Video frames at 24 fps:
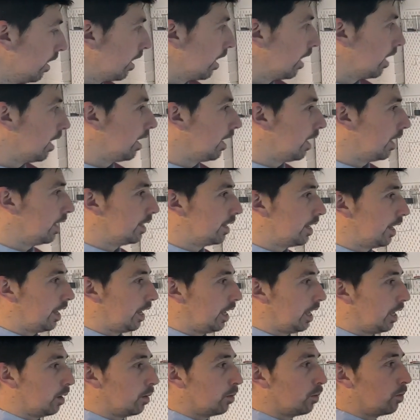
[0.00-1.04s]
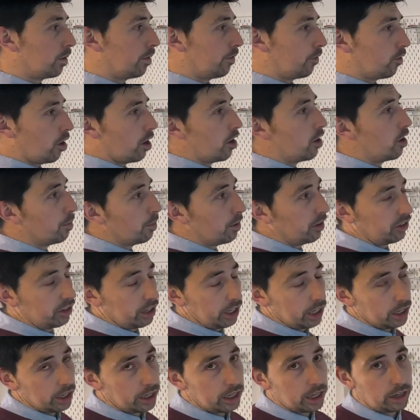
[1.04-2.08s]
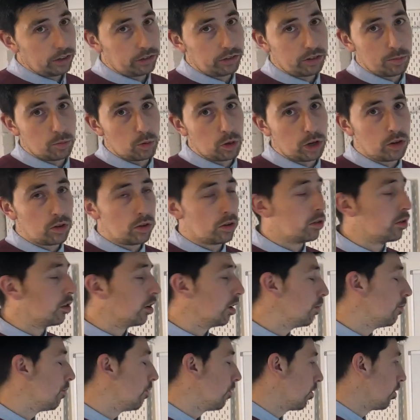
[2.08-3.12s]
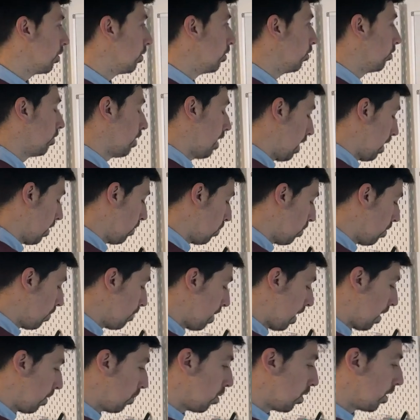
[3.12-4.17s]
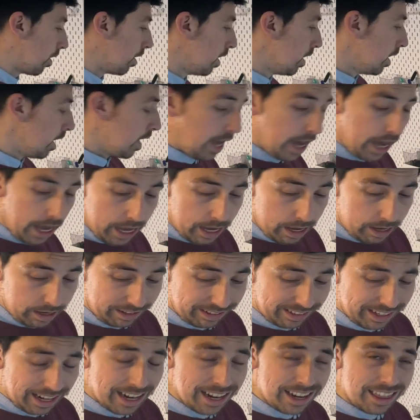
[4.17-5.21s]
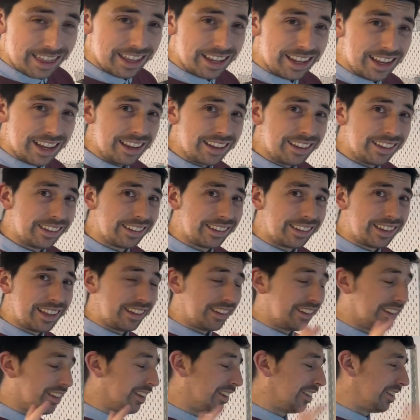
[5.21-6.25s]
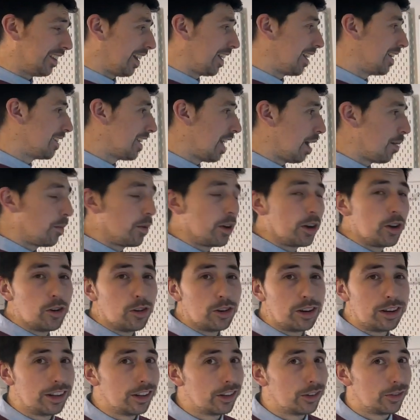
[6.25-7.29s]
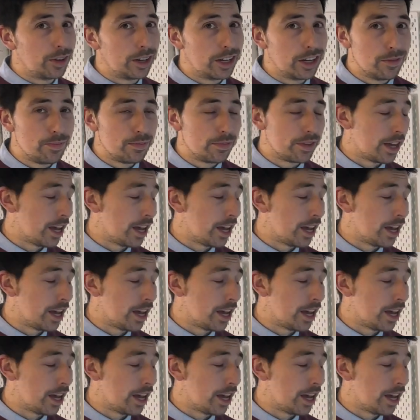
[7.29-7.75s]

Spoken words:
And we've got numbers here, okay? So I'm going to go through them for you one by one. Sad thing is, this is the second time I'm recording this video.